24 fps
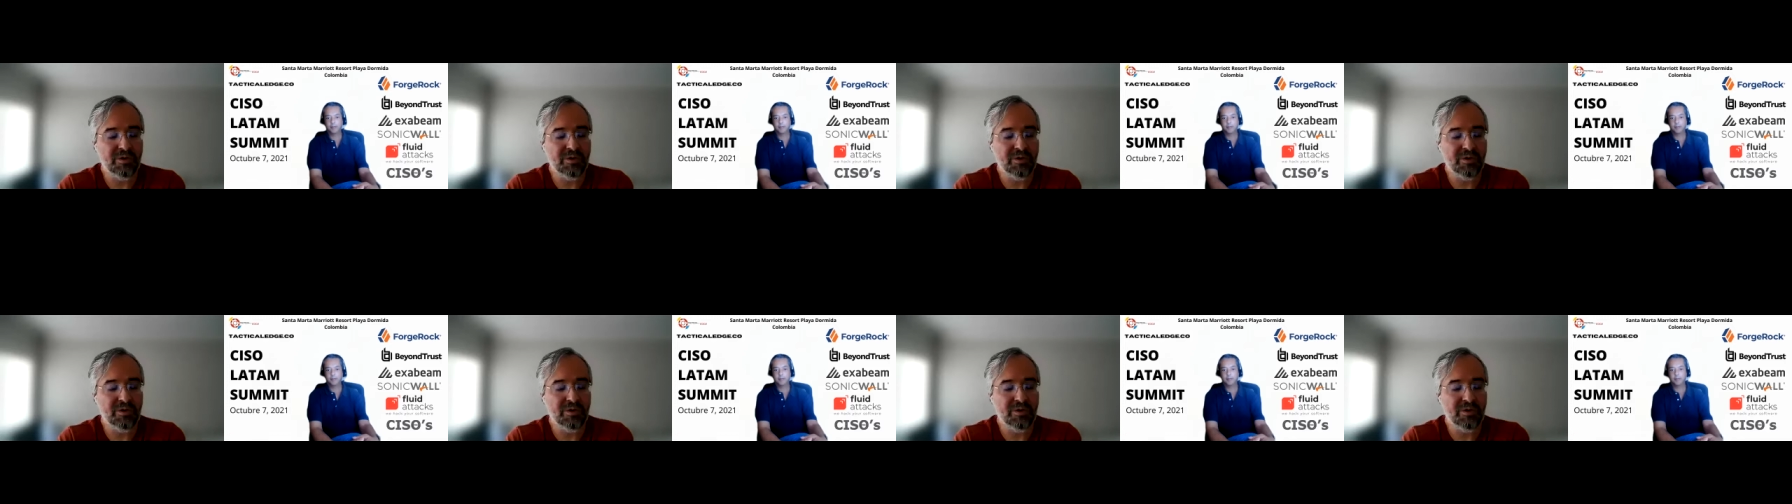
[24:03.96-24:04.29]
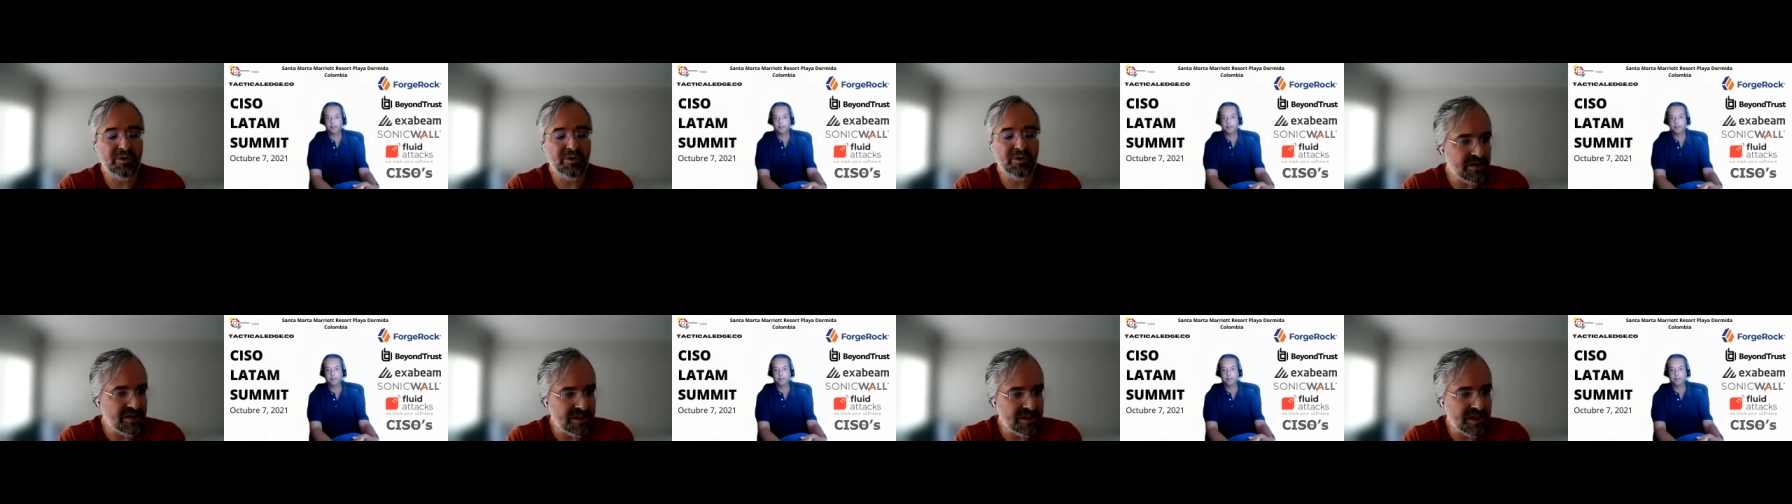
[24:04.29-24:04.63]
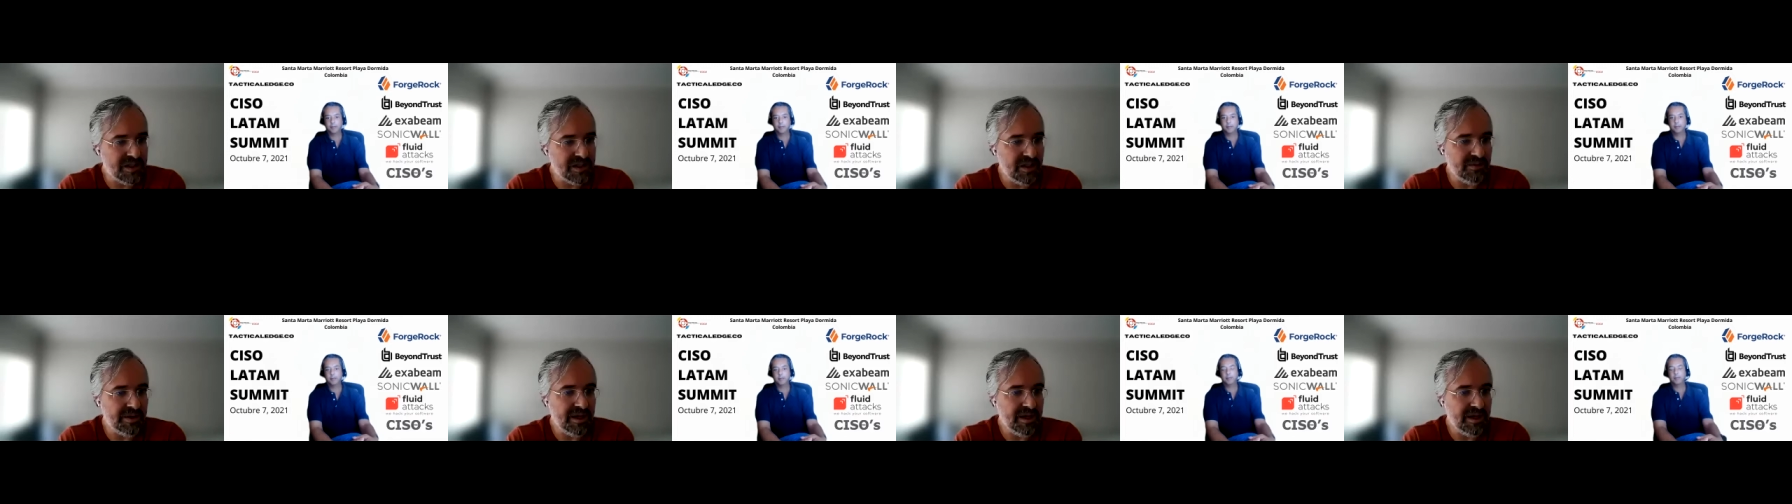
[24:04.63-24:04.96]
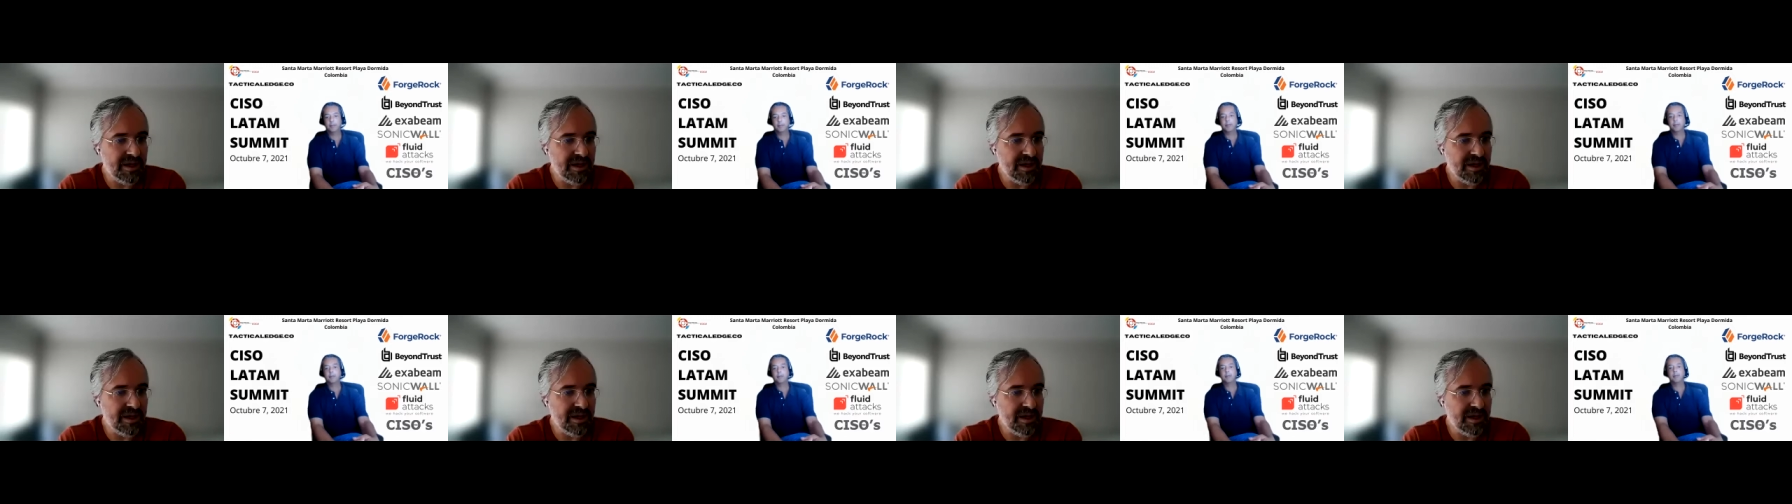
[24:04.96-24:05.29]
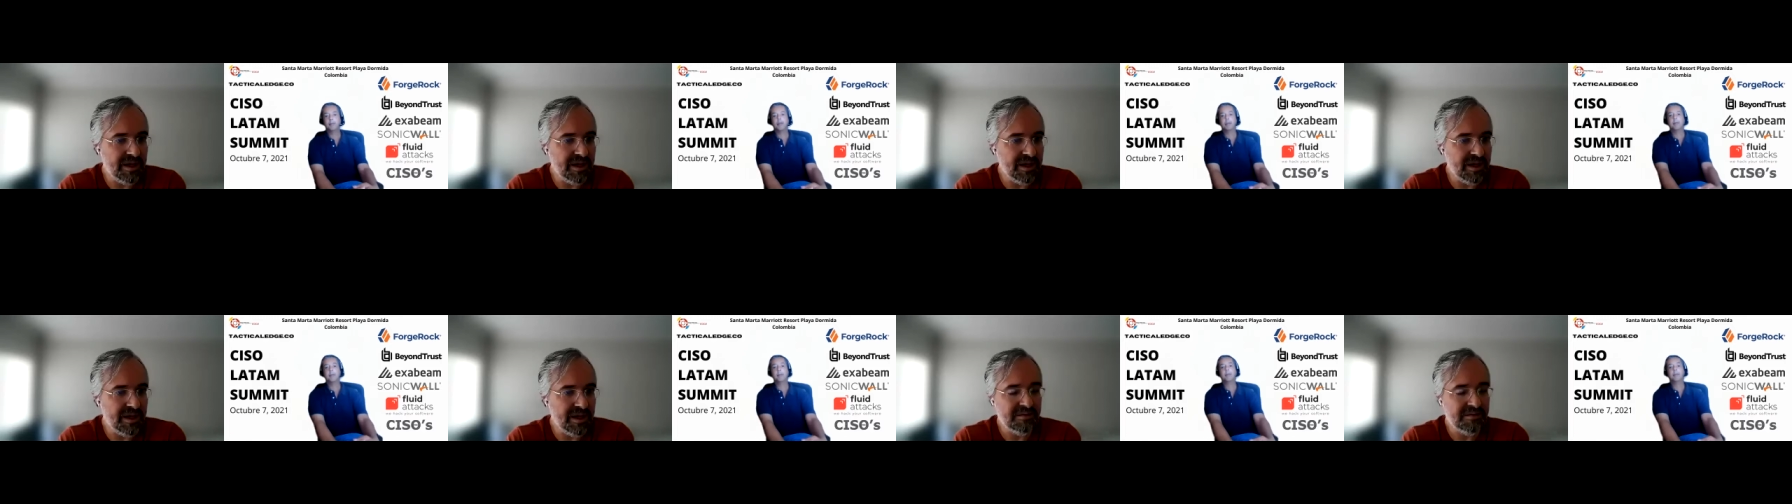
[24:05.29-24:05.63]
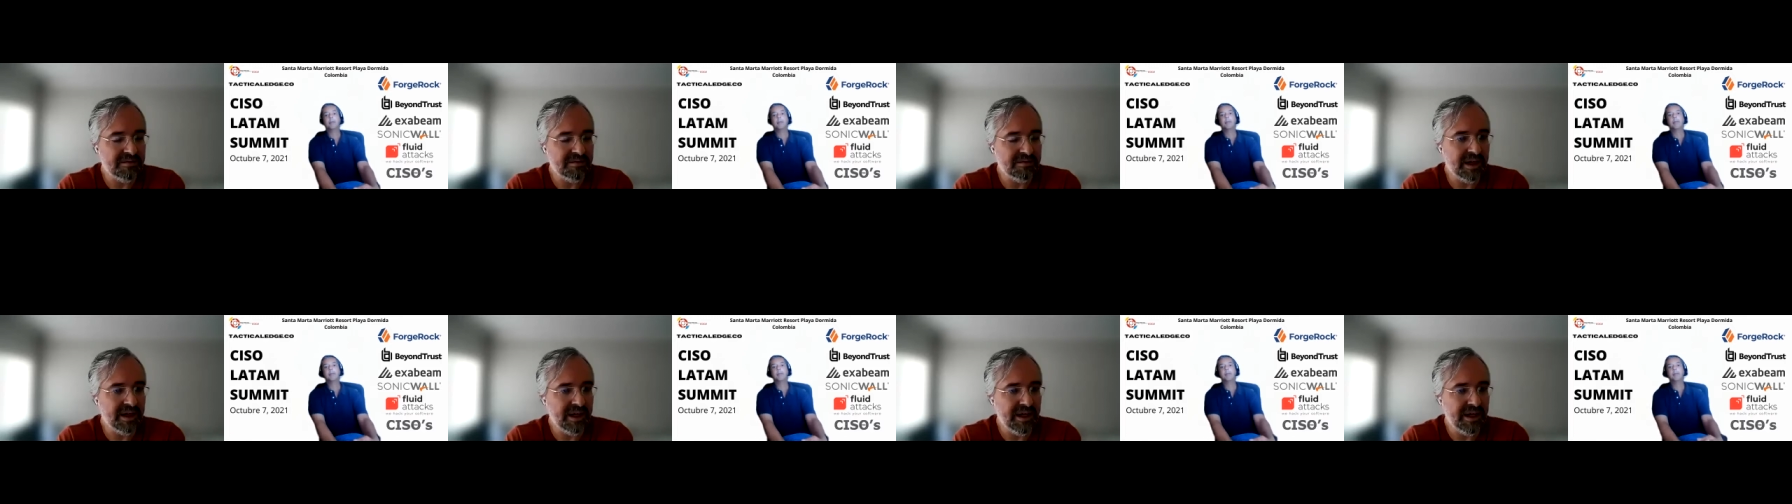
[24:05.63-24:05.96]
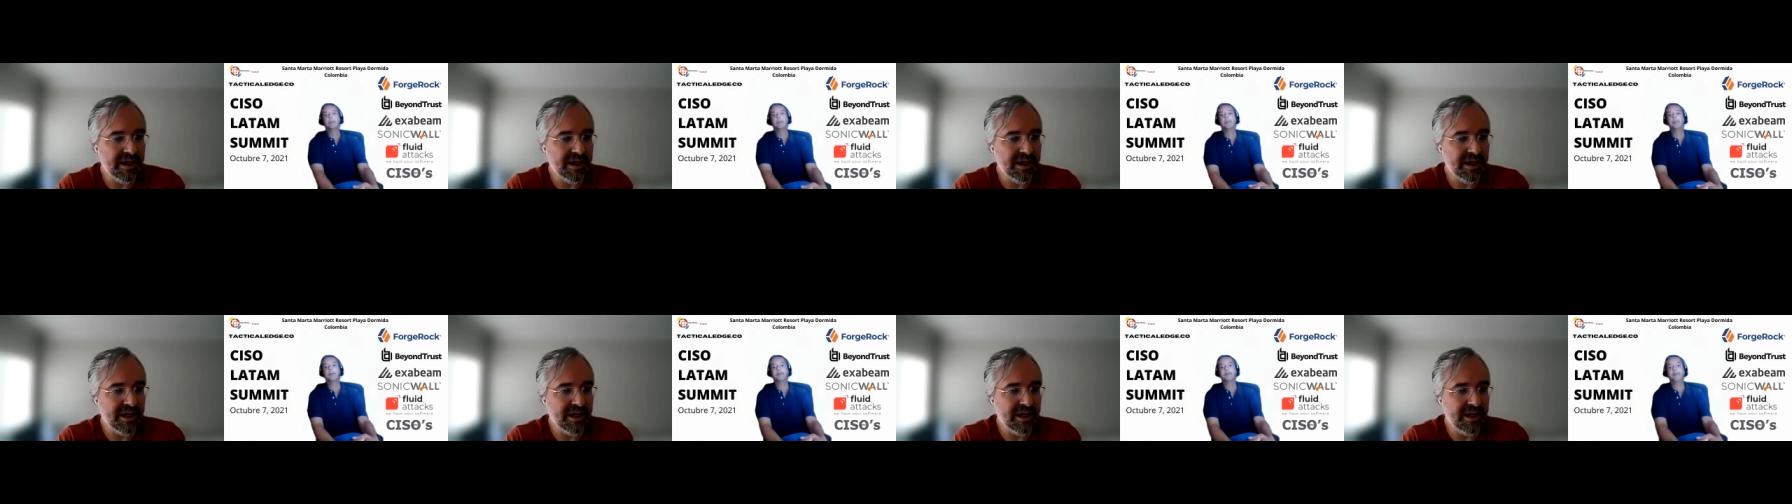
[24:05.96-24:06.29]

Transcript: not trying to sell you anything, right?